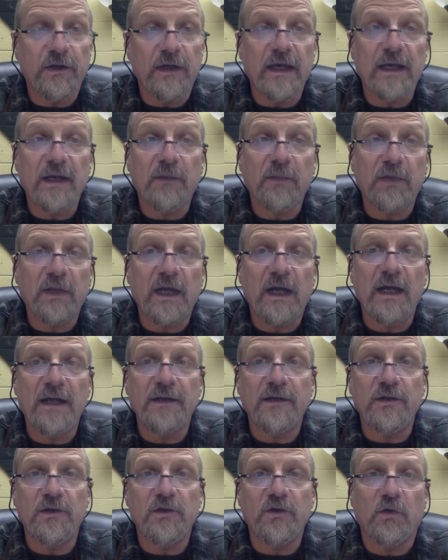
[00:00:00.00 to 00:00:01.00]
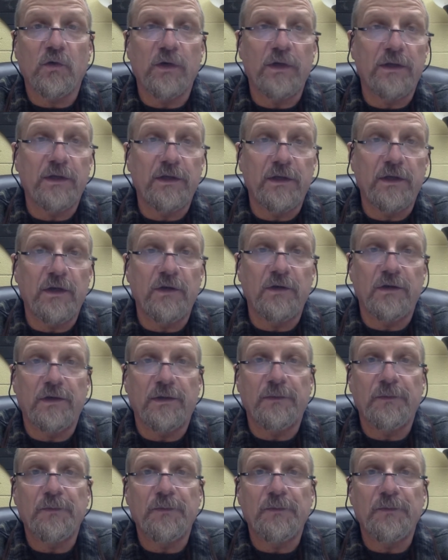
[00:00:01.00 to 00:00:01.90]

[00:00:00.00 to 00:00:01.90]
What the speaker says: and applied to join the Union.